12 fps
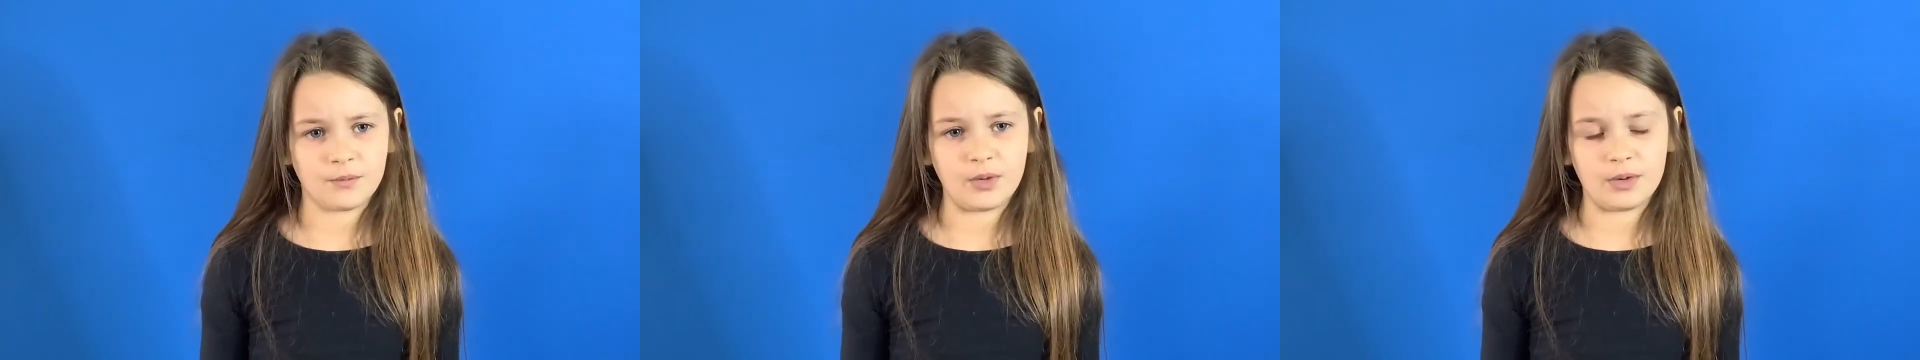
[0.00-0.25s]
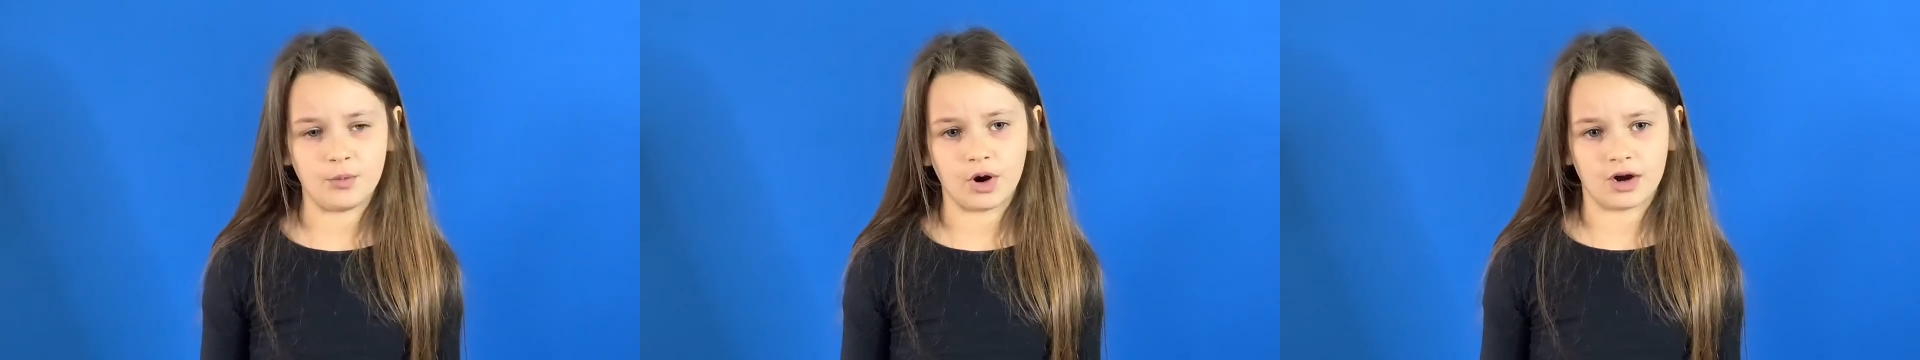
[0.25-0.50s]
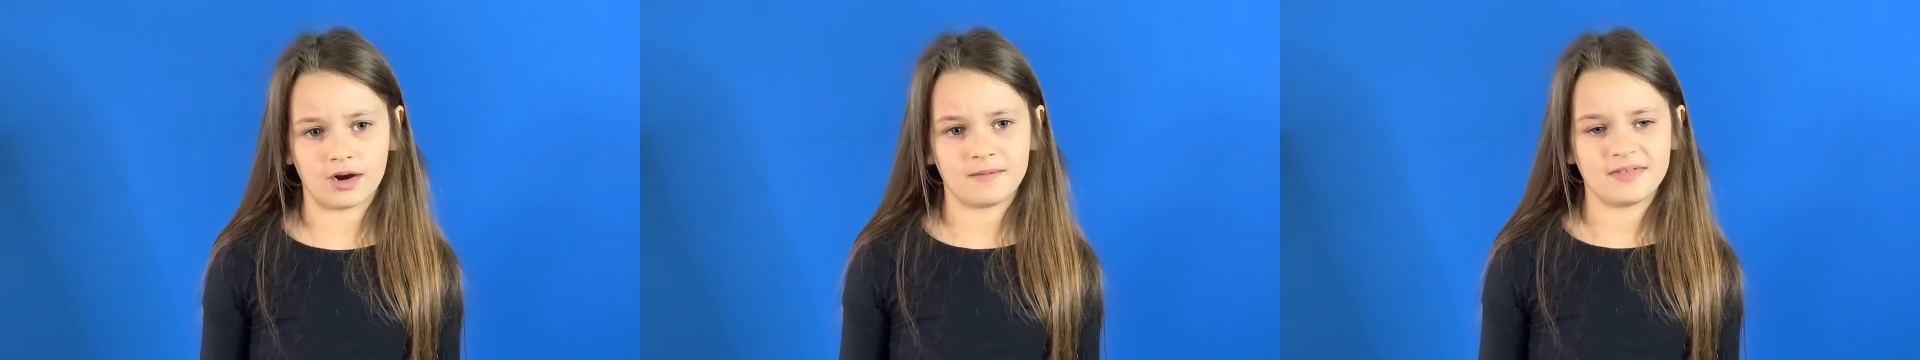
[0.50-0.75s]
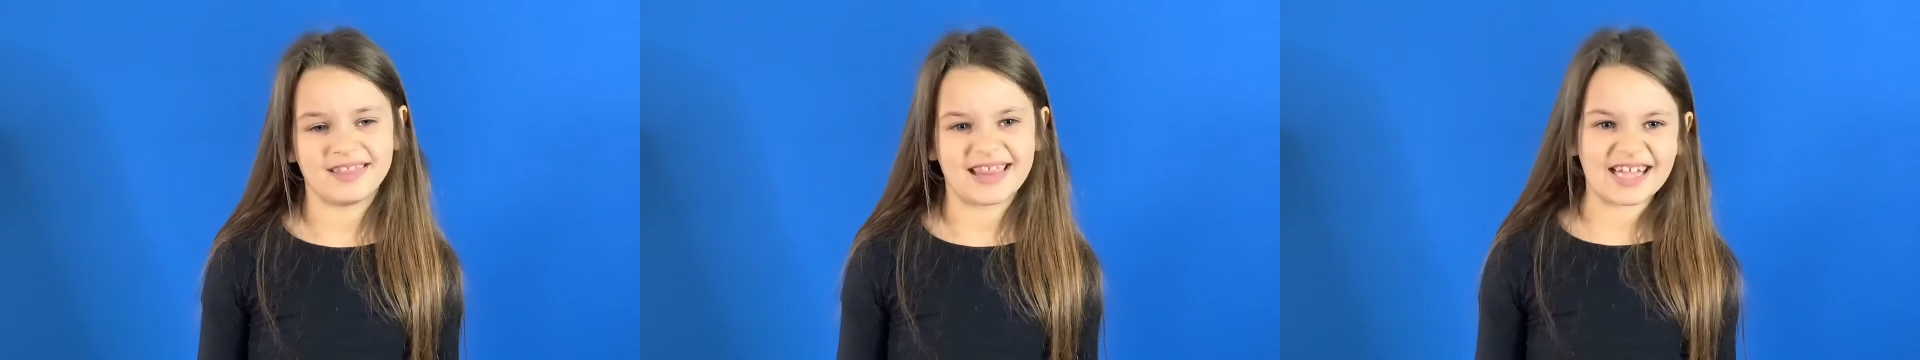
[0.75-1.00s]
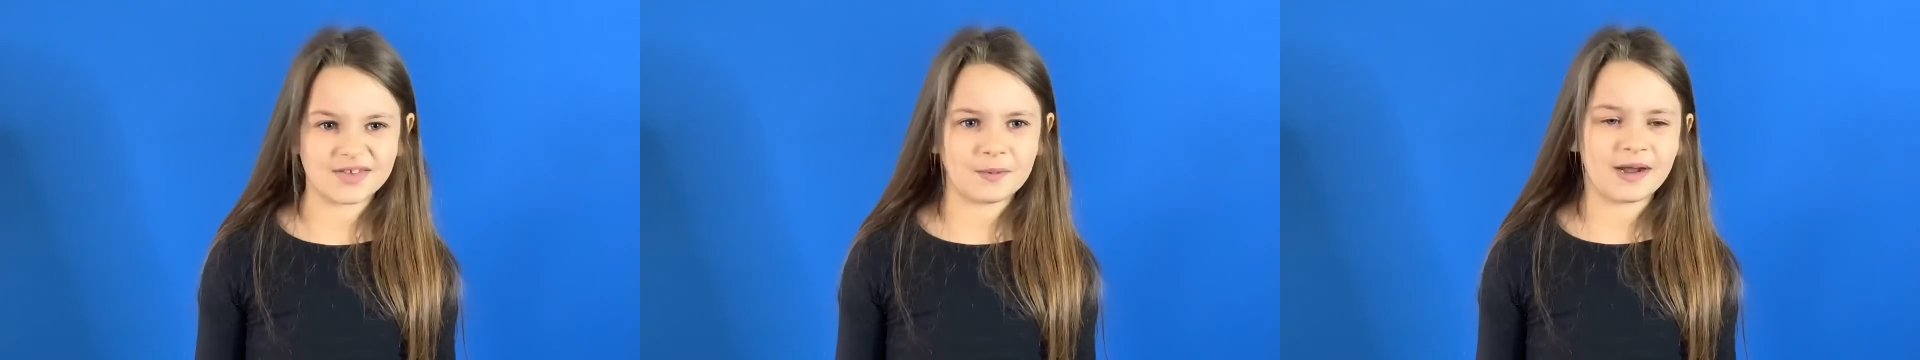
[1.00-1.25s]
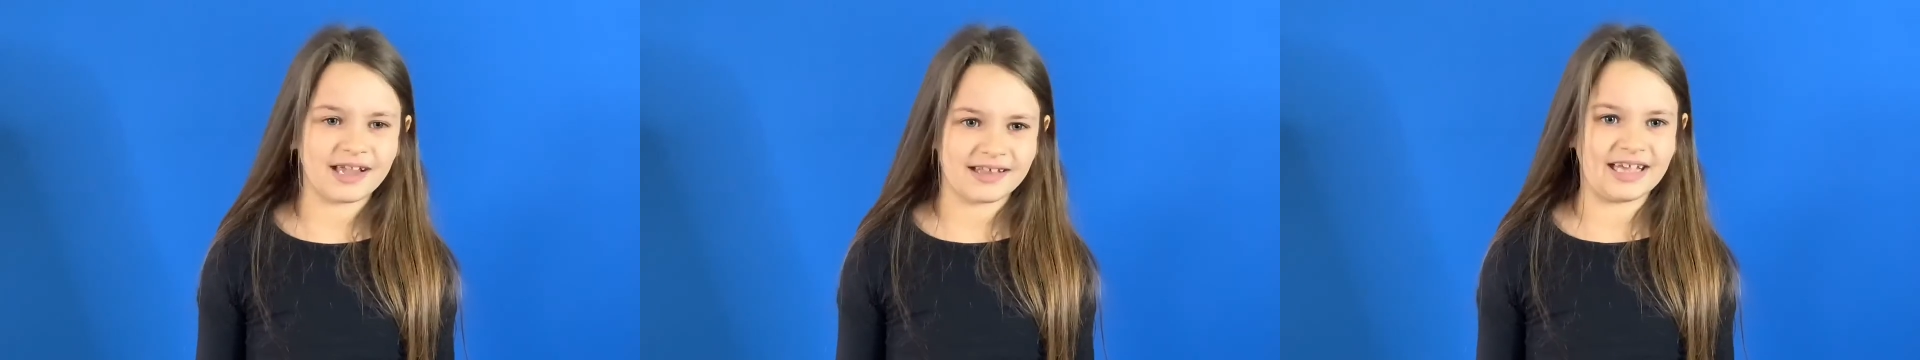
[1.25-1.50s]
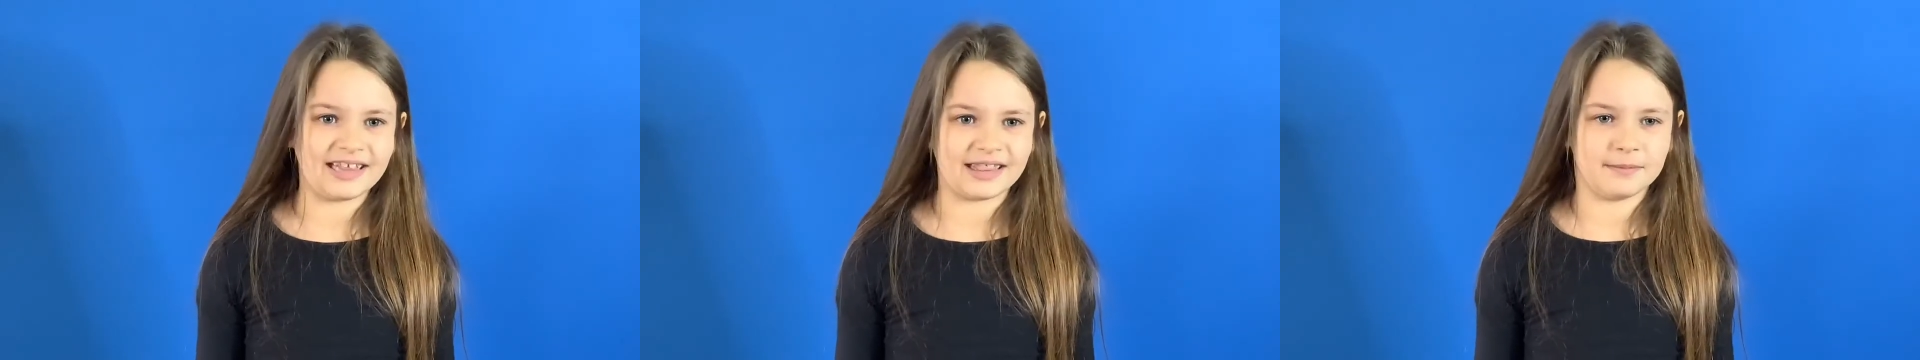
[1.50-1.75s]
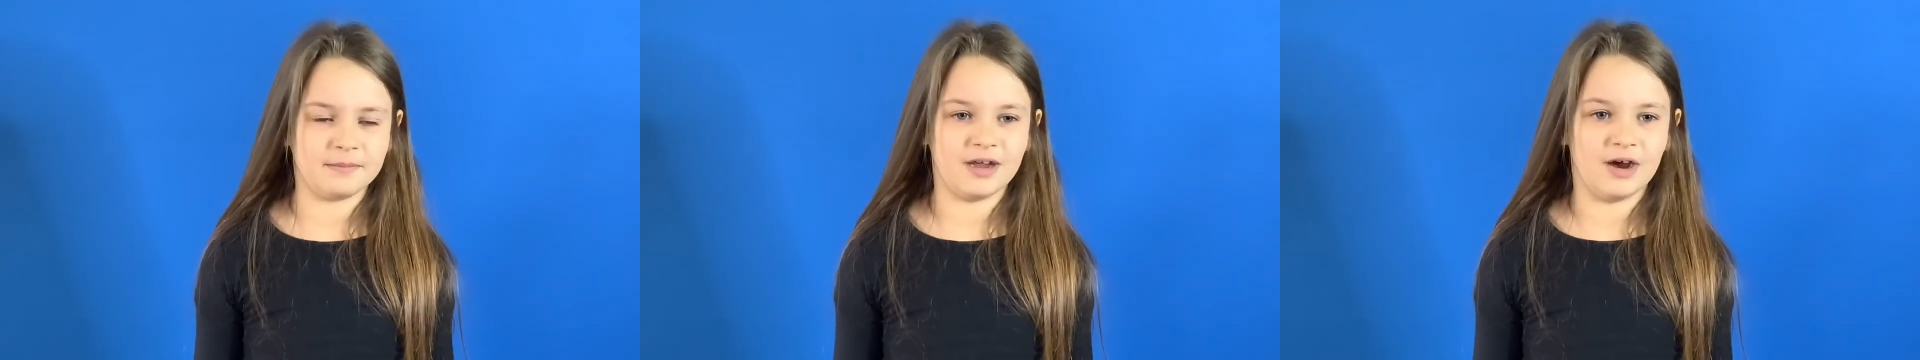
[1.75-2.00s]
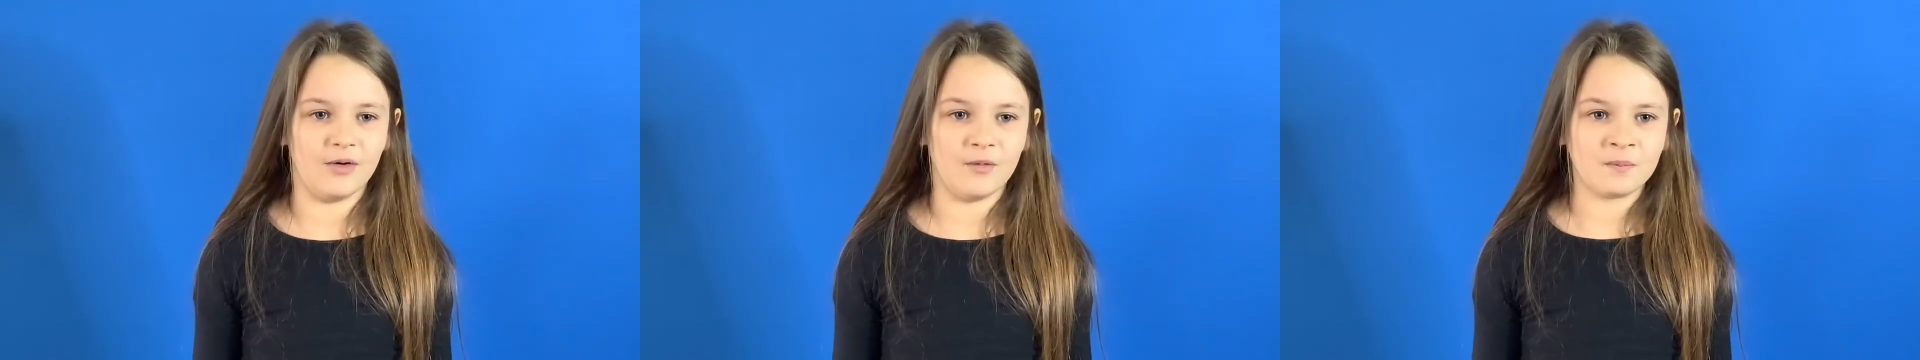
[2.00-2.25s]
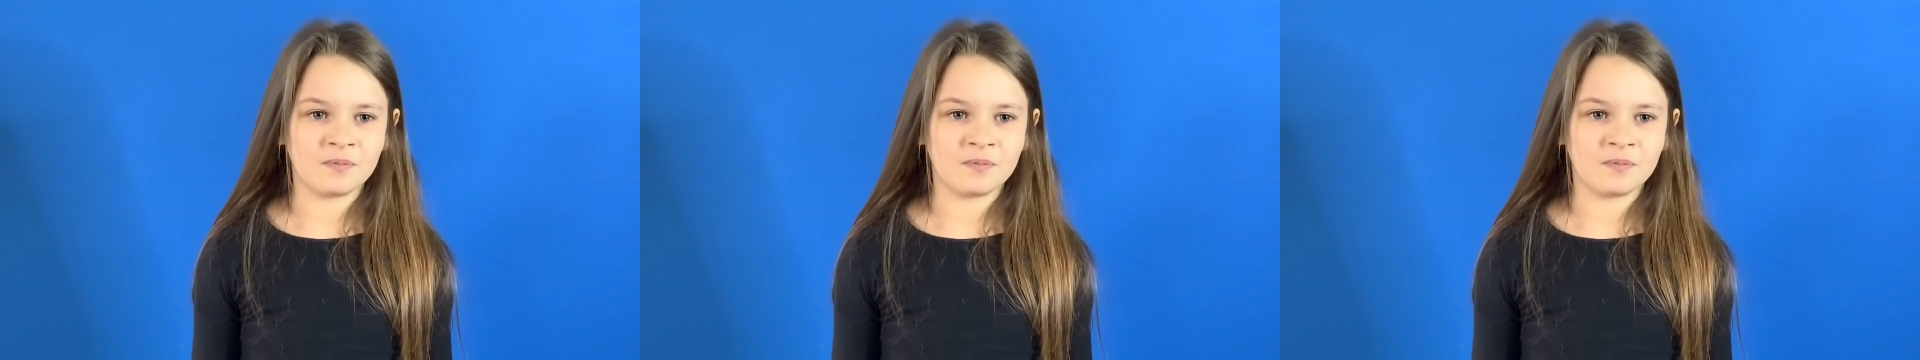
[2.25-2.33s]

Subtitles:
we were. That's why I let them go.